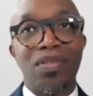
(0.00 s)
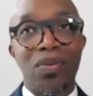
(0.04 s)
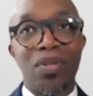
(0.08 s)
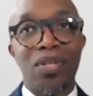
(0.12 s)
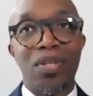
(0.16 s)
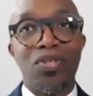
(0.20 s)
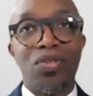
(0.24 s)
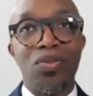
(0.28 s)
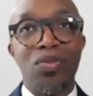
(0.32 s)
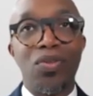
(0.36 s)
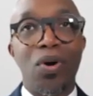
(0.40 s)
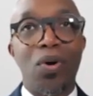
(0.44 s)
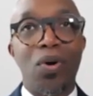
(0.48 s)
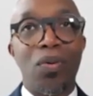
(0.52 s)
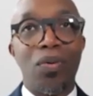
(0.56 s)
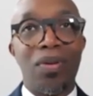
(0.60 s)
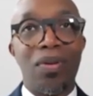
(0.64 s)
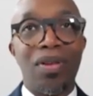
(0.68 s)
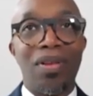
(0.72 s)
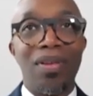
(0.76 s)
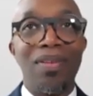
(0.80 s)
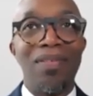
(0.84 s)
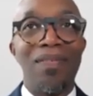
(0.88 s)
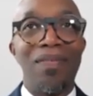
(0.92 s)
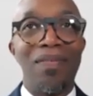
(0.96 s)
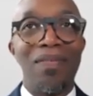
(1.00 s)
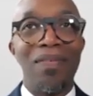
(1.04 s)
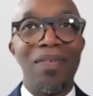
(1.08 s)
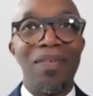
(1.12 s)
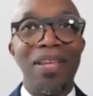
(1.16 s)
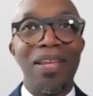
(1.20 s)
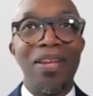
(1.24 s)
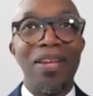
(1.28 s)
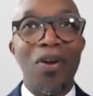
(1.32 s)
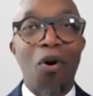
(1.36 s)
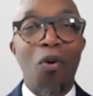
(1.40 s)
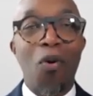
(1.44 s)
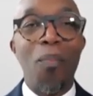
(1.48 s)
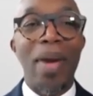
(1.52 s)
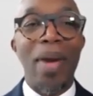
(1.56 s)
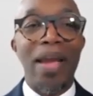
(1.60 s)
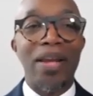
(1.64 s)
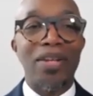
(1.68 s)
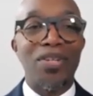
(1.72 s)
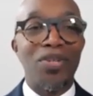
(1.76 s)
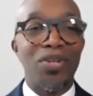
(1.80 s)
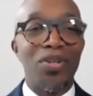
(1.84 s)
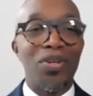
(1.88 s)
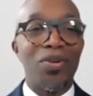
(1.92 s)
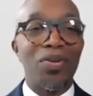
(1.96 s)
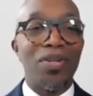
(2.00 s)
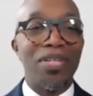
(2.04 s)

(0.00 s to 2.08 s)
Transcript: that you don't go back to your